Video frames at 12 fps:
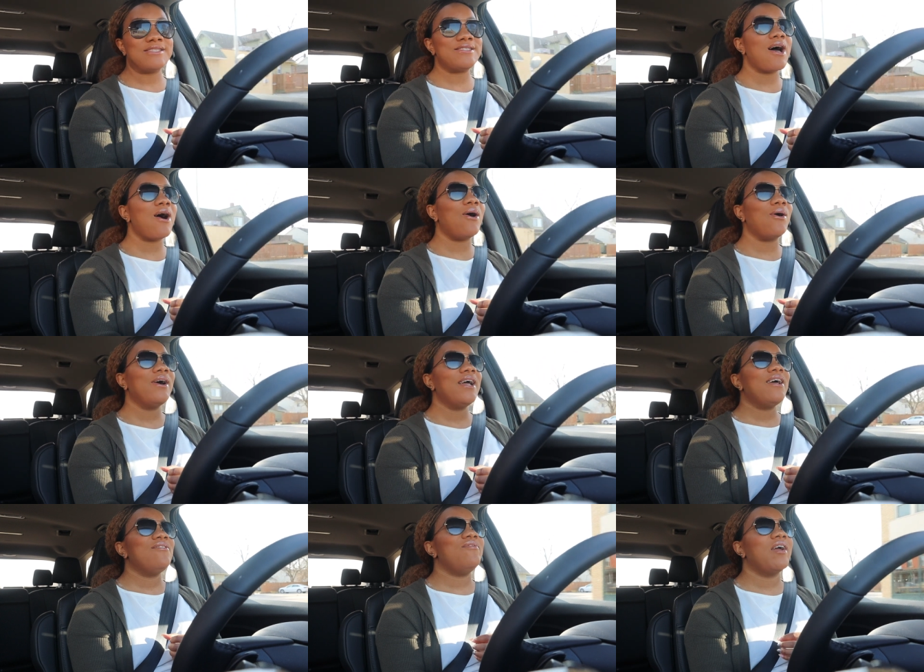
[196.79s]
So
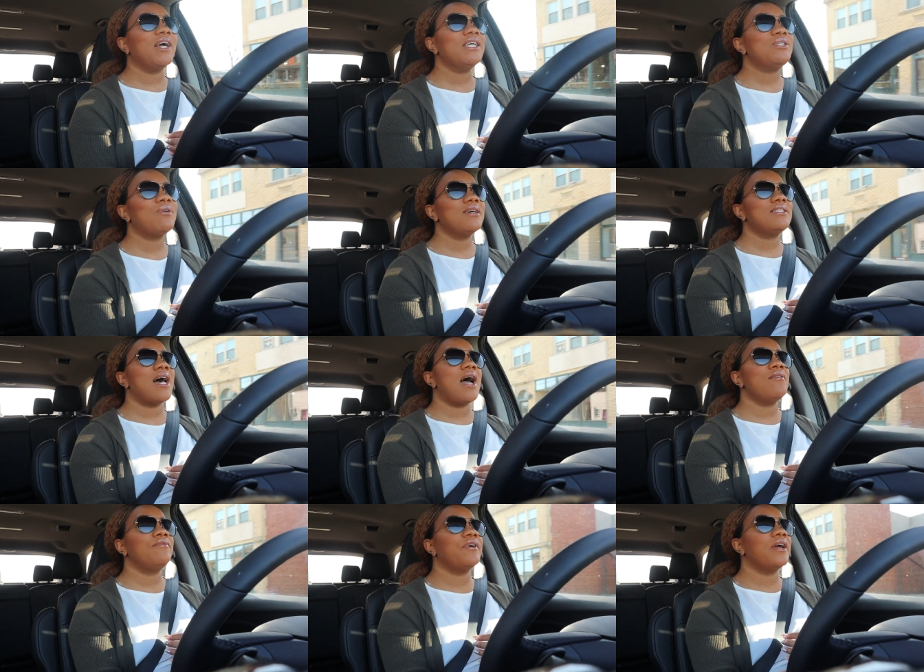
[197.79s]
very short
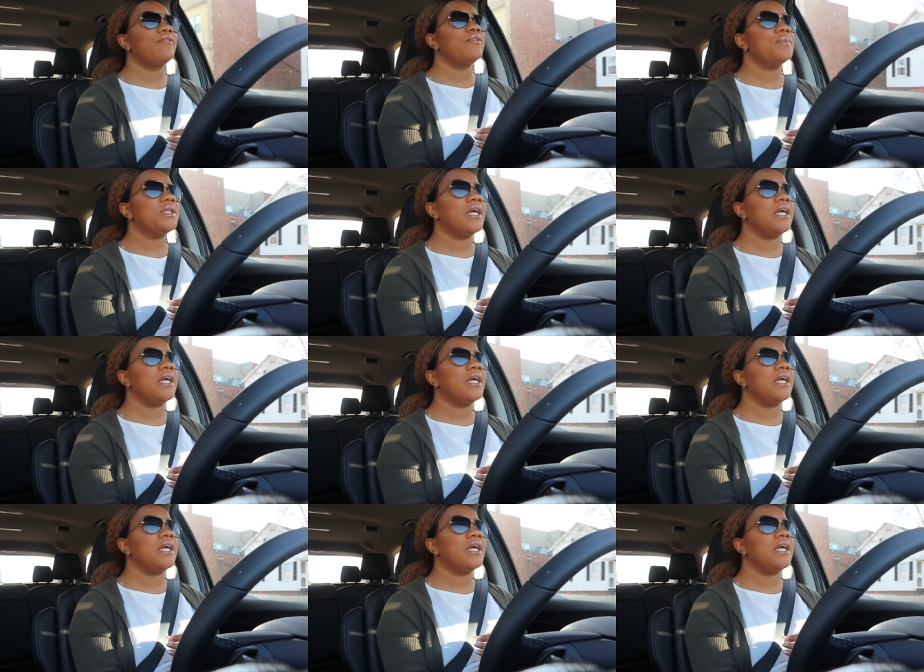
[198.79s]
time frame for me